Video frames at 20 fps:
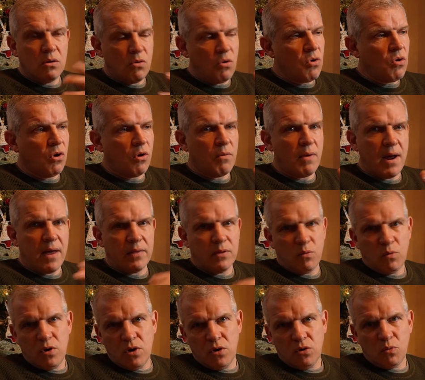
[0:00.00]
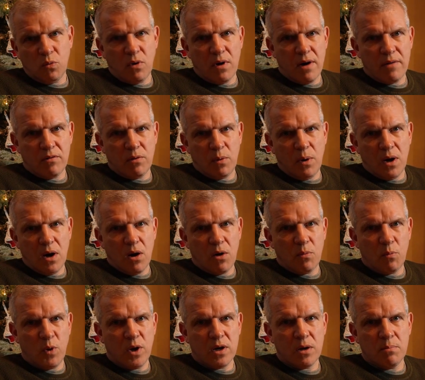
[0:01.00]
all around the world, wherever we are,
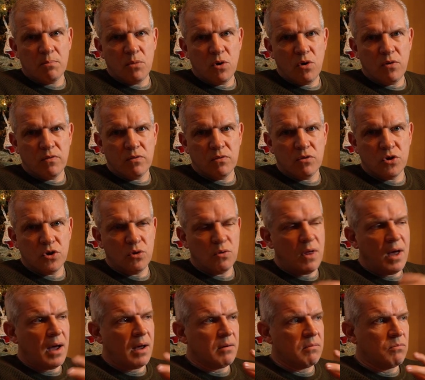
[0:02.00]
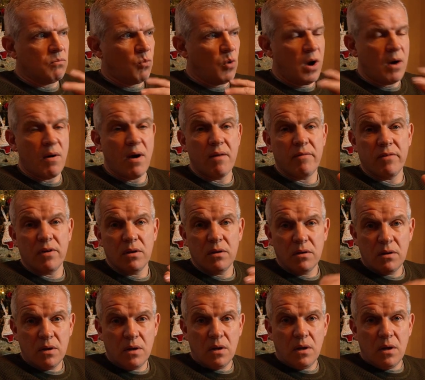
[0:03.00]
and we can move and do that wherever.
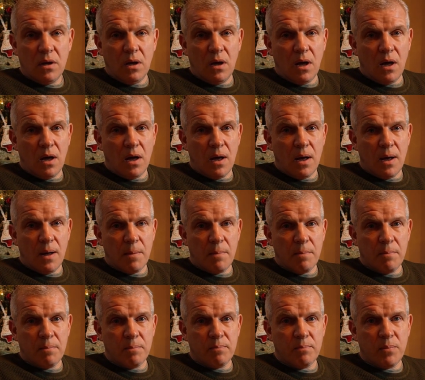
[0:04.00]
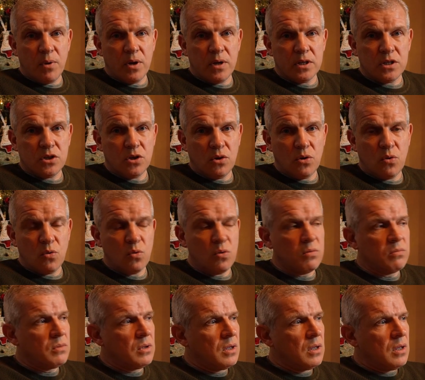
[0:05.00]
But
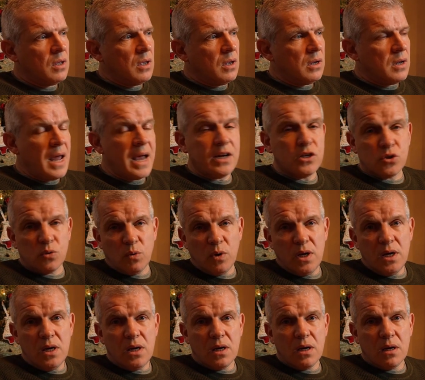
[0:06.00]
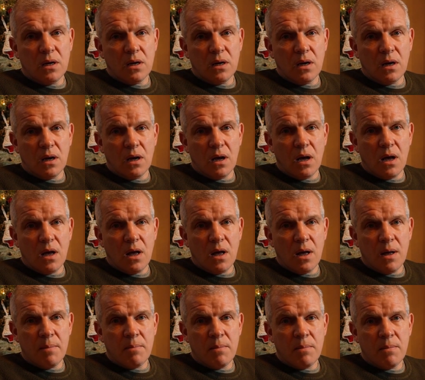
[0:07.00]
until next week,
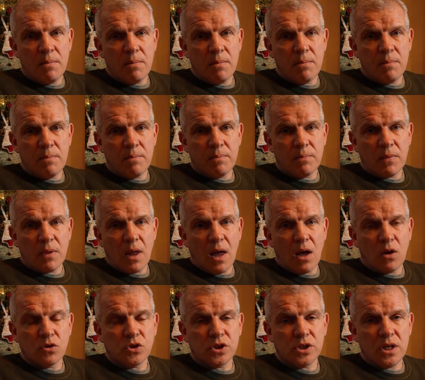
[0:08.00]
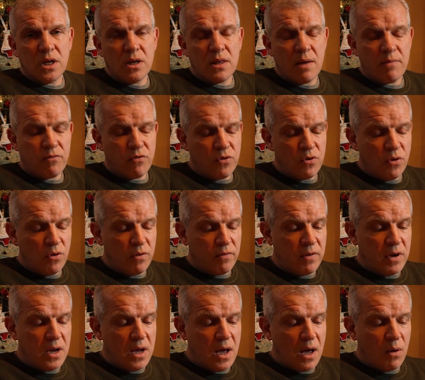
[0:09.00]
I'll see you then for another
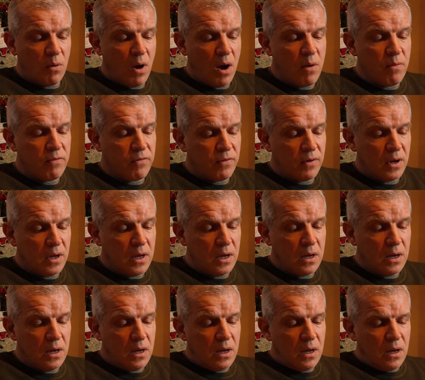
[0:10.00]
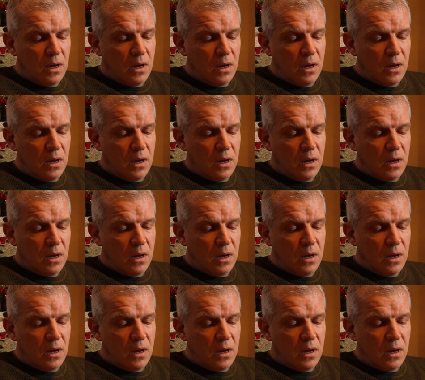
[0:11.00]
video. Hopefully,